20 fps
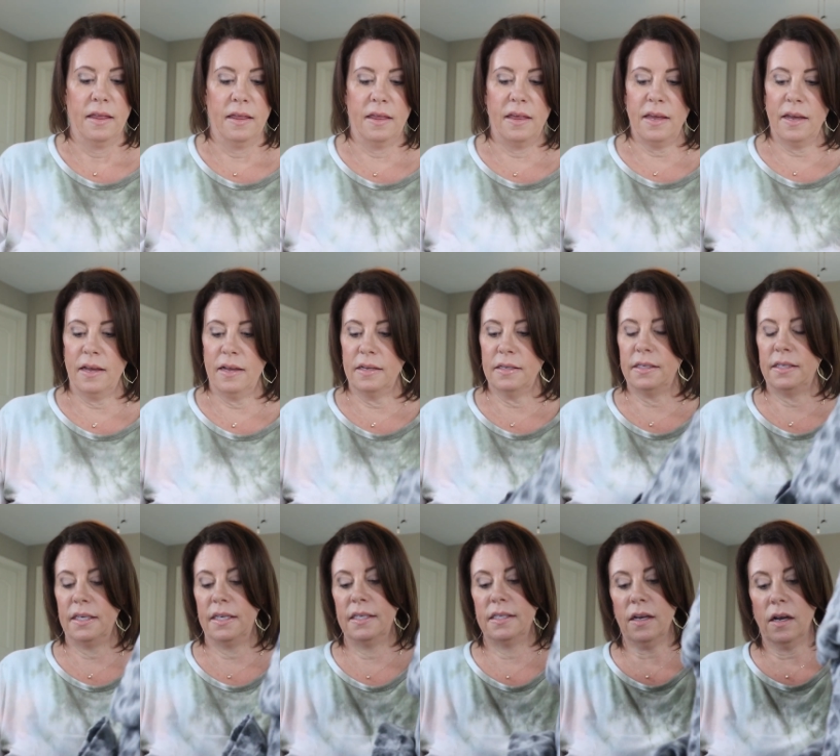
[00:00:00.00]

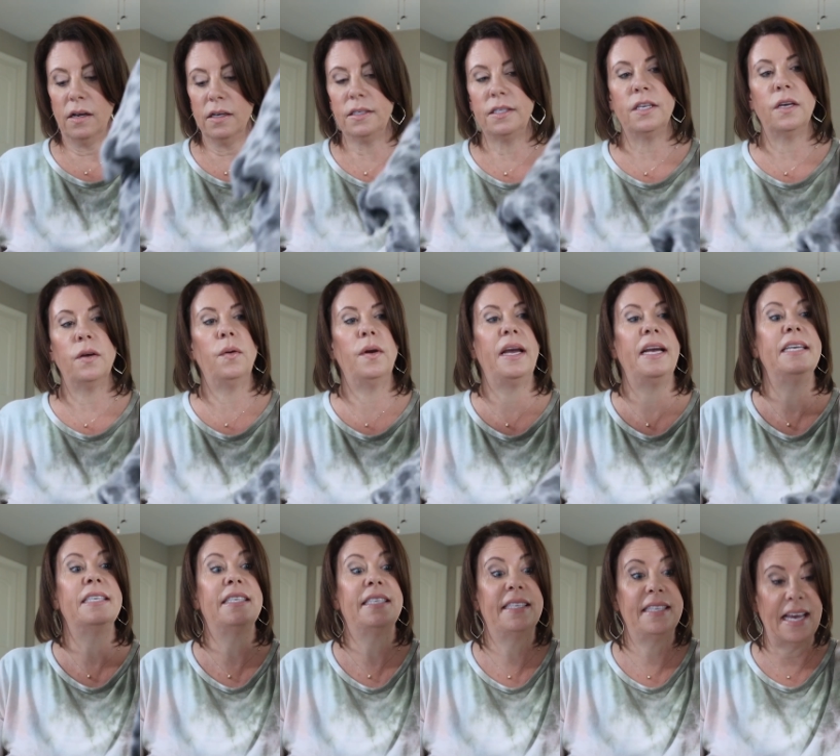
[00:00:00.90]
This is also
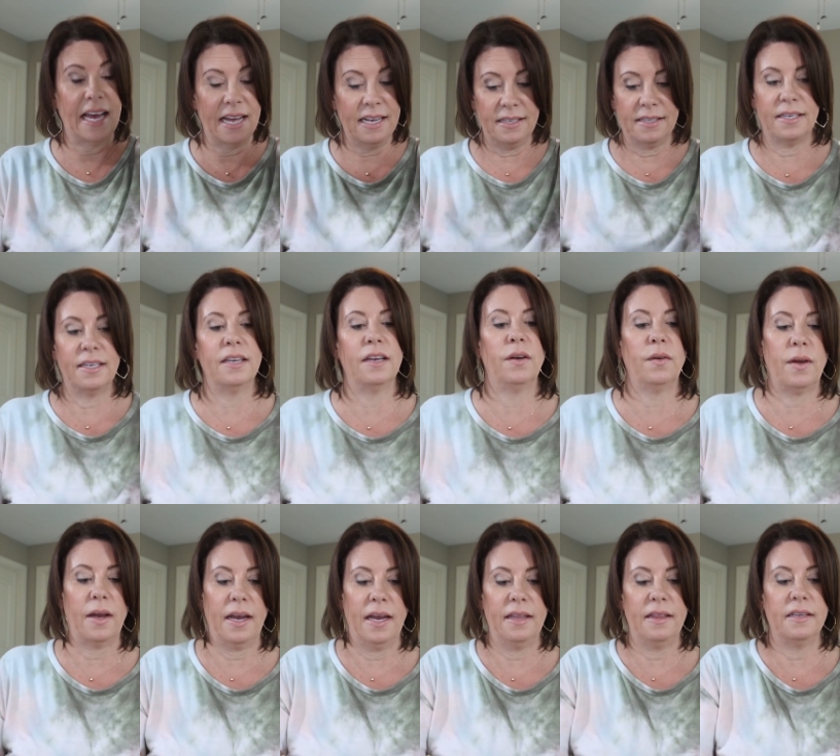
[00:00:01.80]
a set,
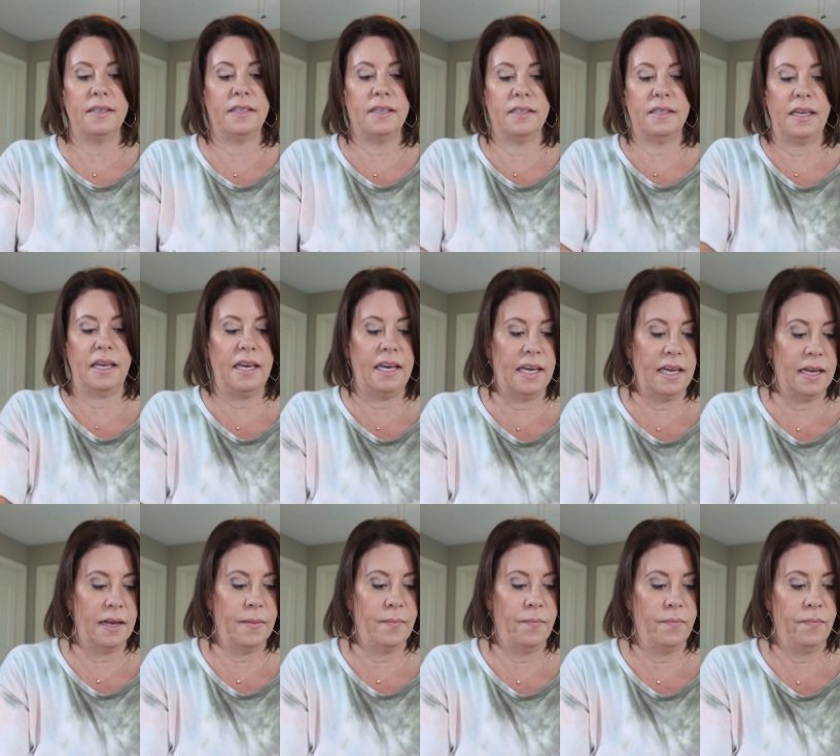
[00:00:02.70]
okay? This is
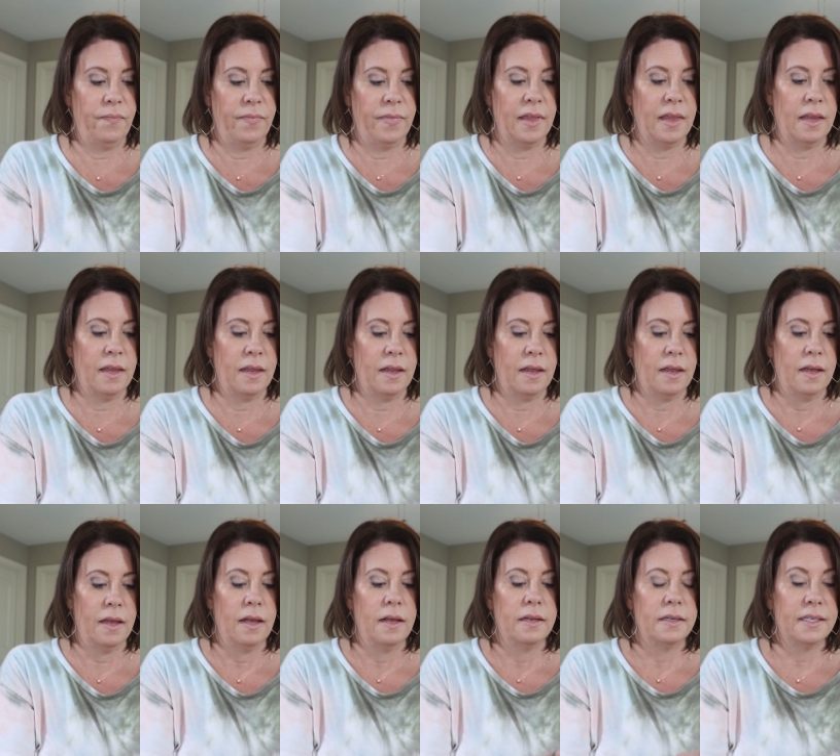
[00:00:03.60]
a
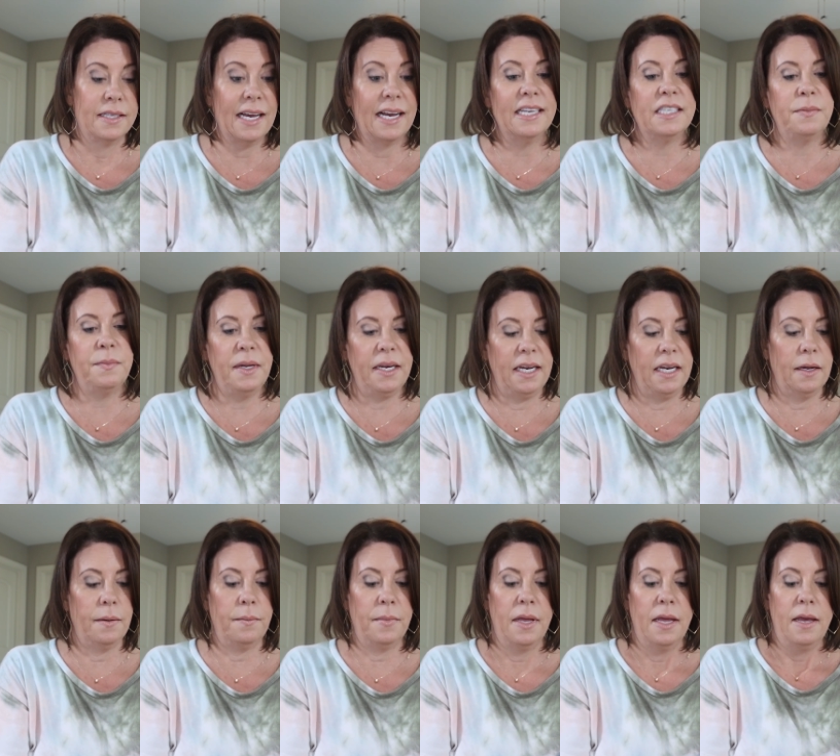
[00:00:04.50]
size
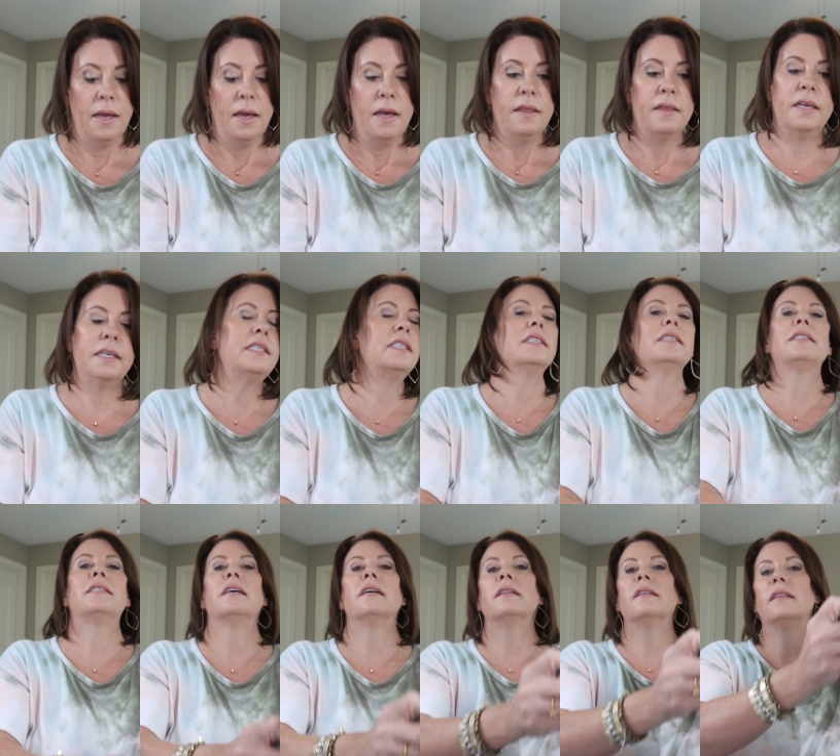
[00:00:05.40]
medium. This
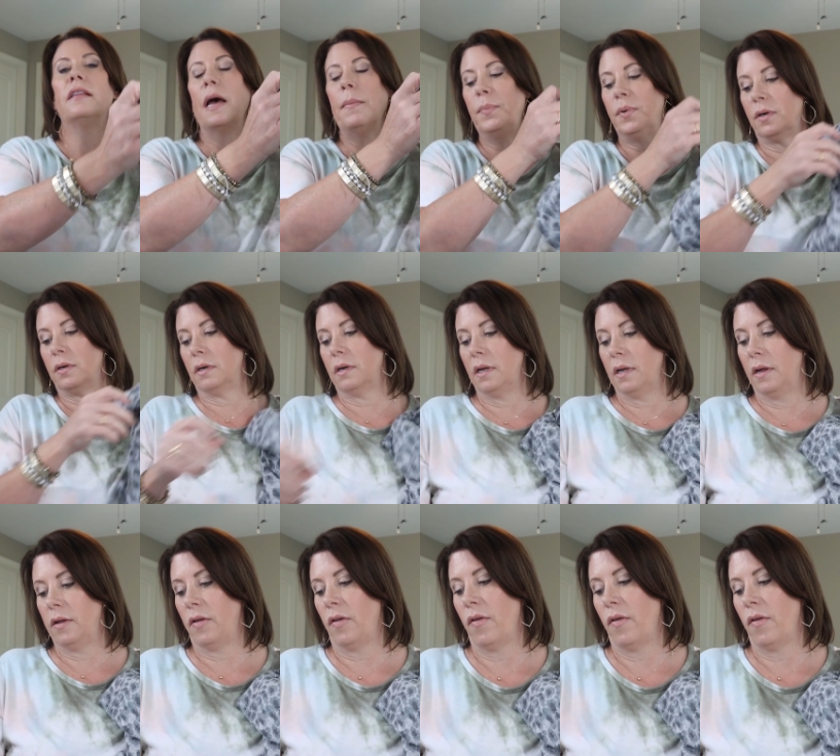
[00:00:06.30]
is the leopard